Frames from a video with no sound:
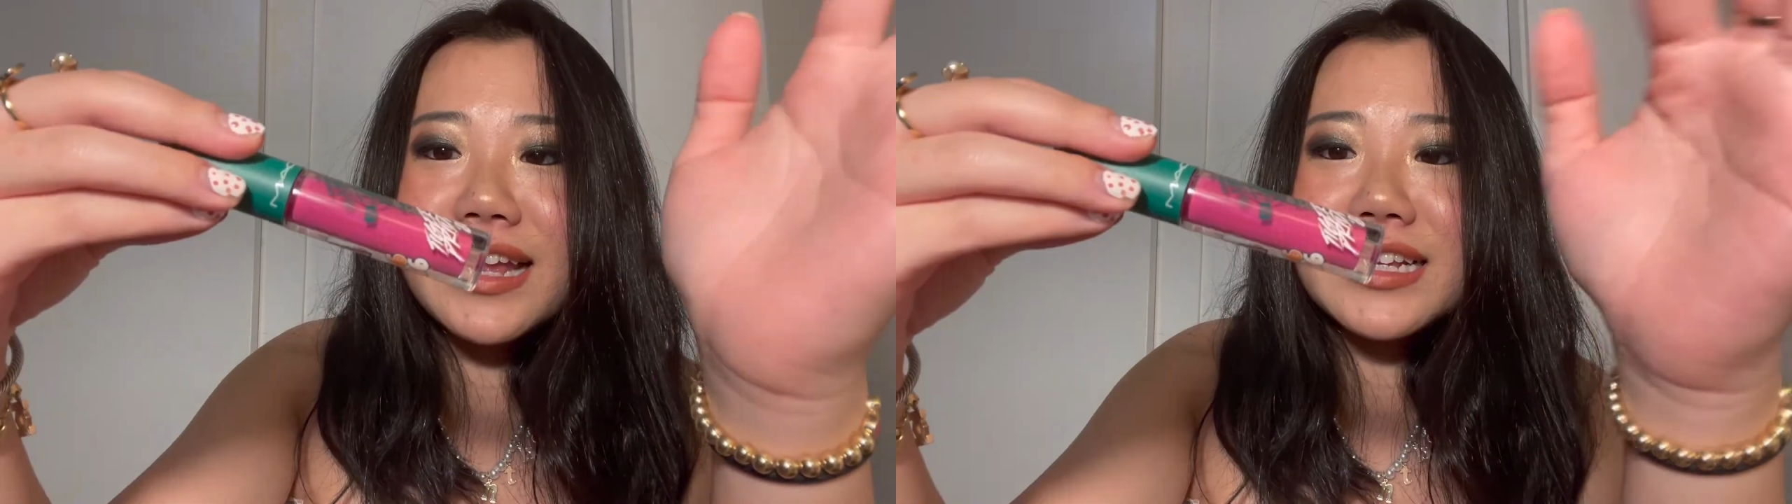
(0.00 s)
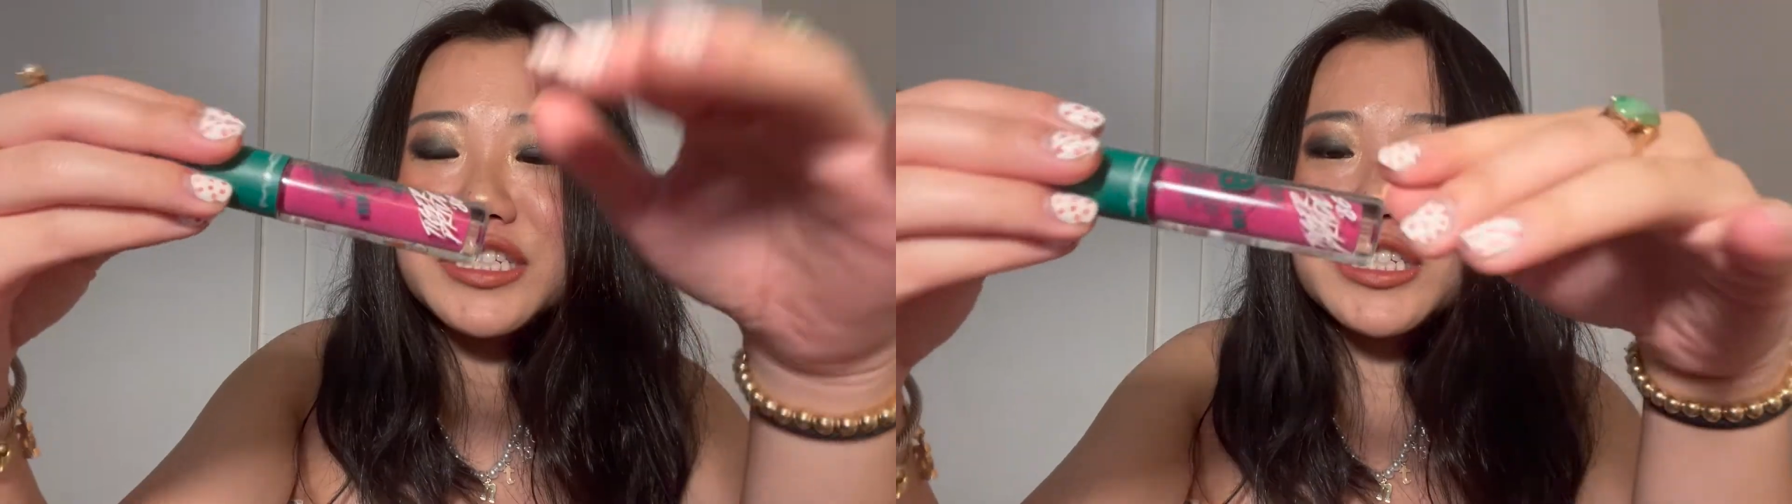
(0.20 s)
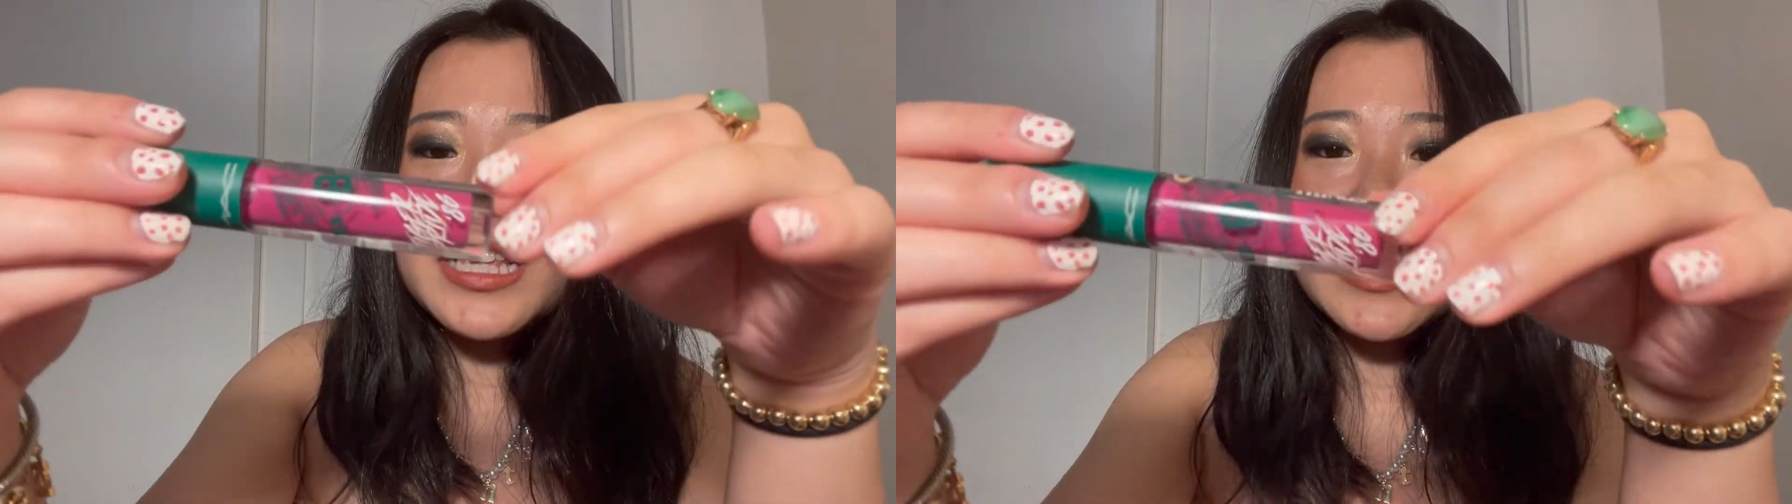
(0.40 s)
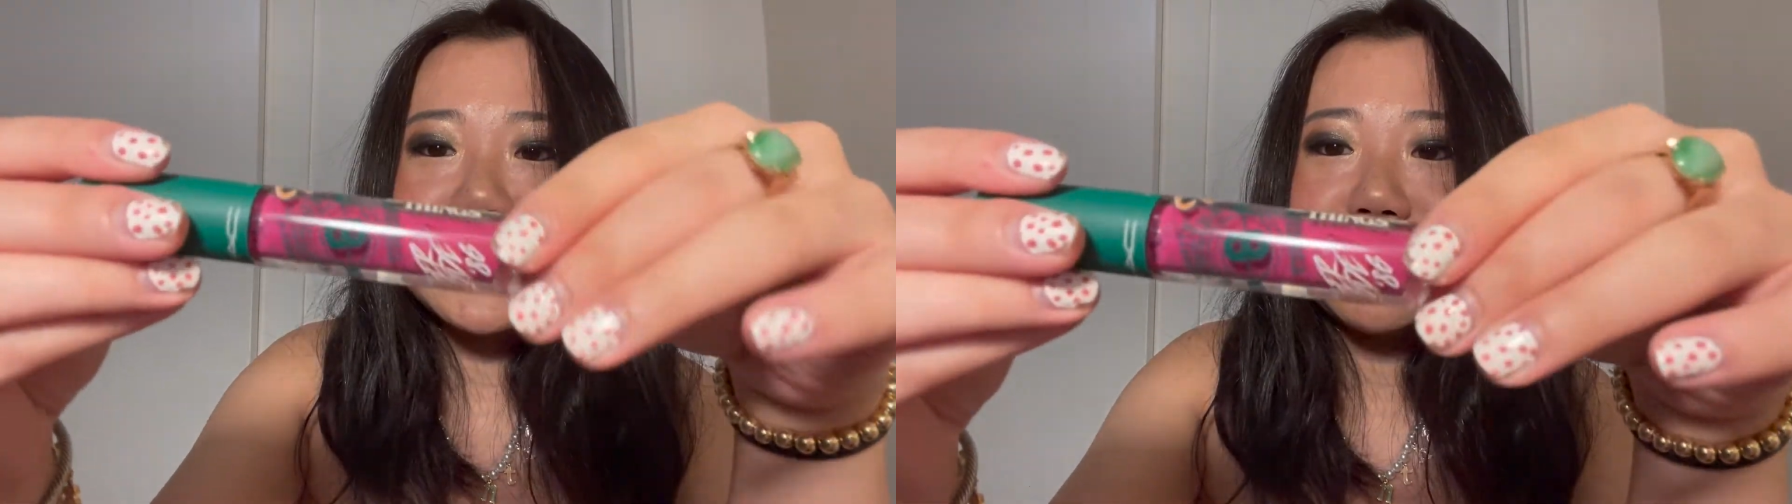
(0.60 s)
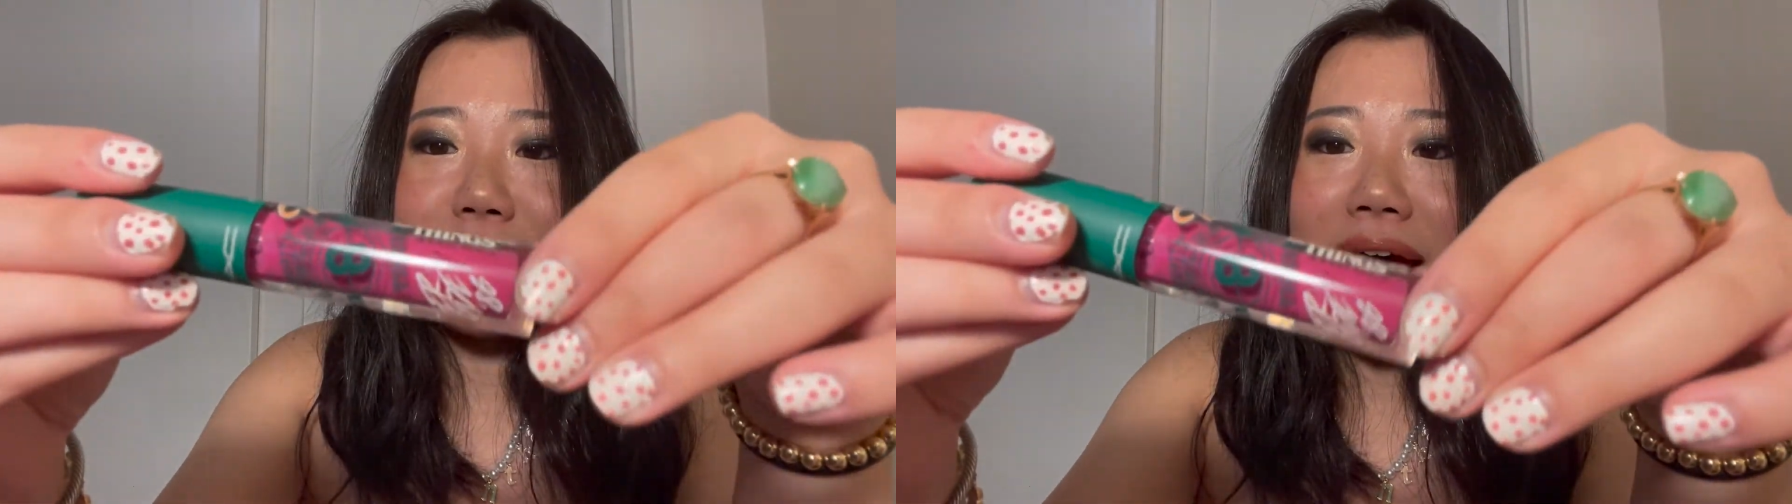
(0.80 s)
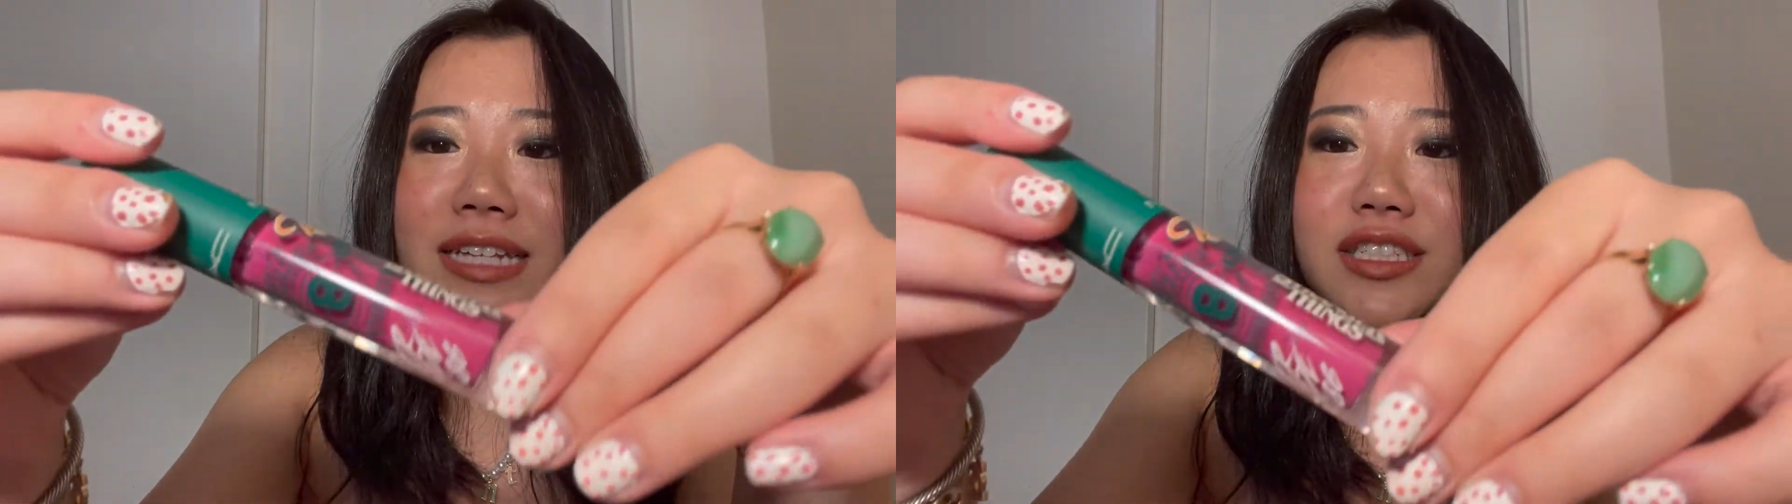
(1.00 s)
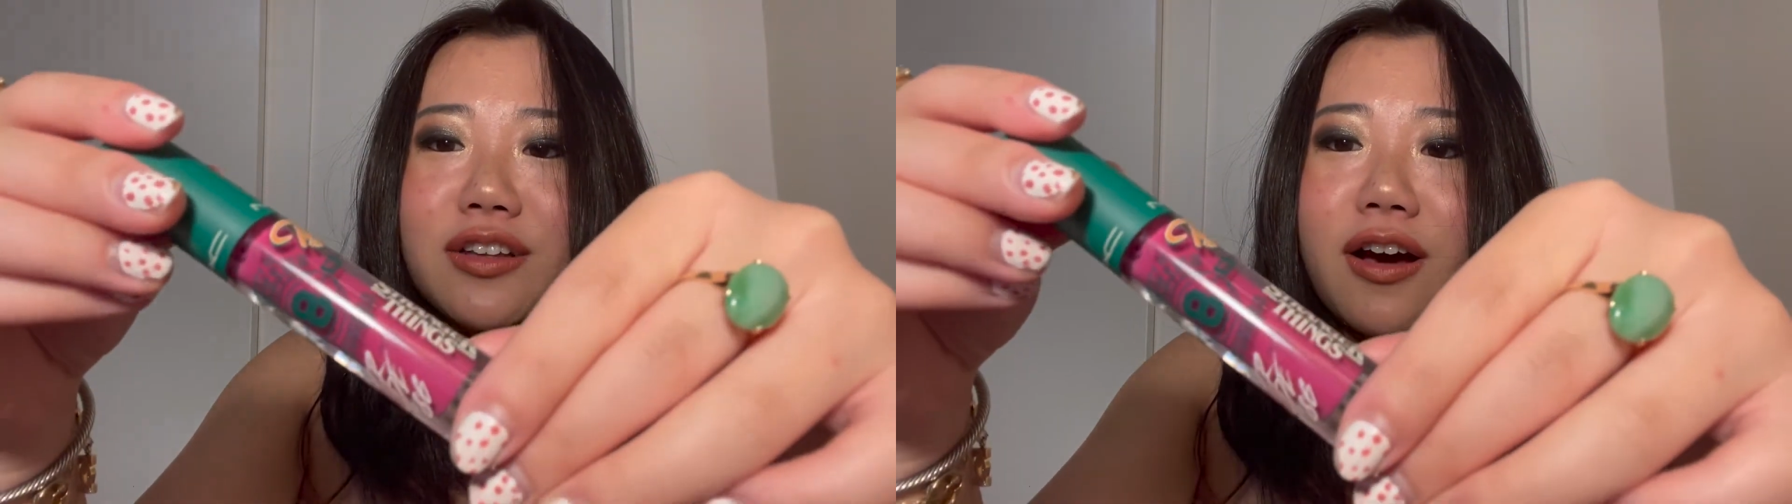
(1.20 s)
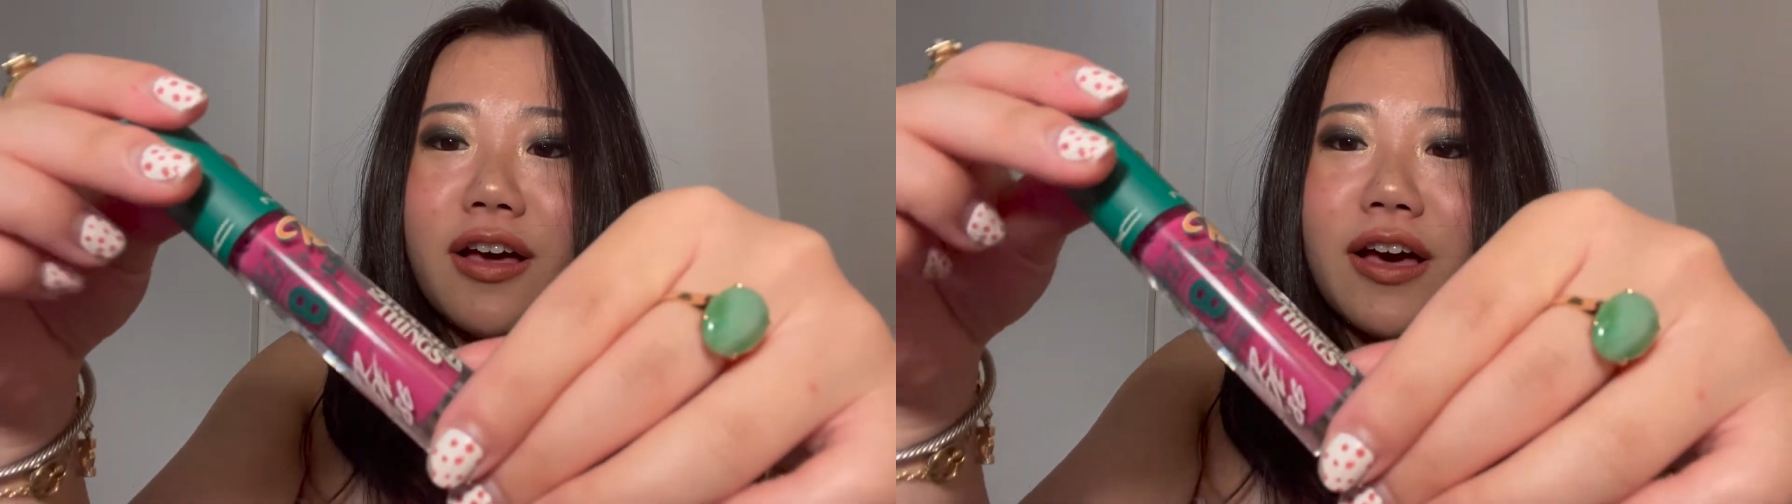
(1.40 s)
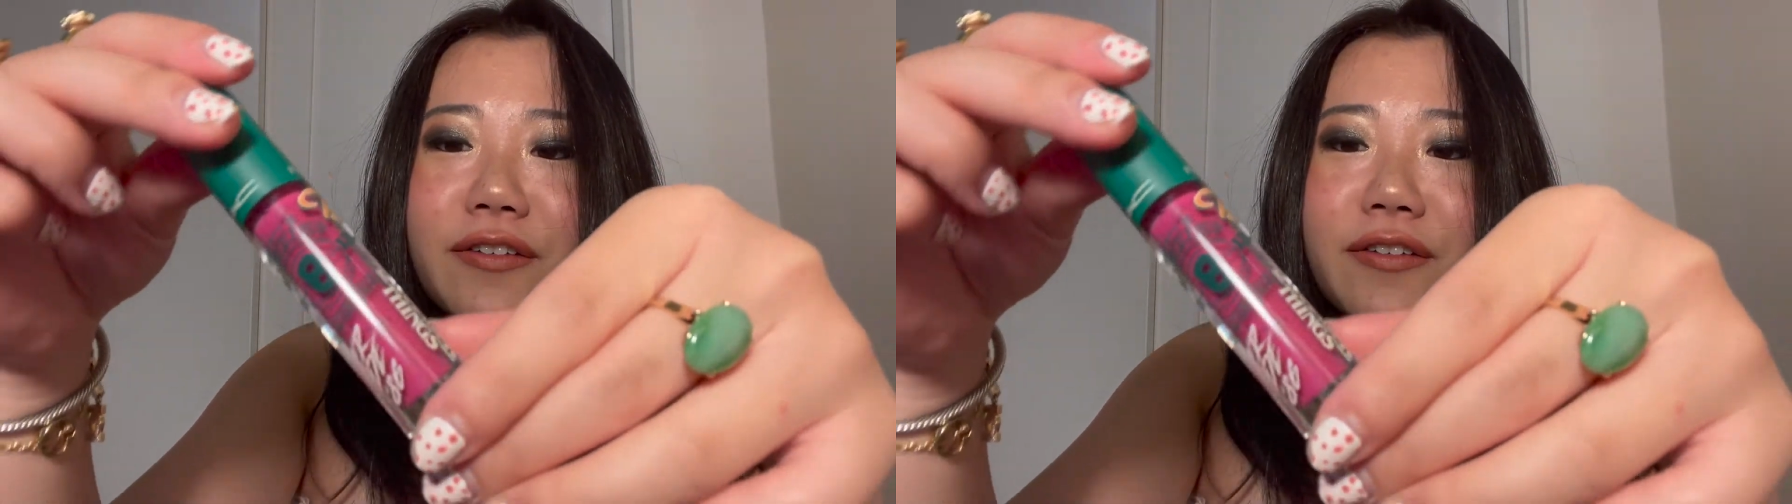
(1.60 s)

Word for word: It just has the mascot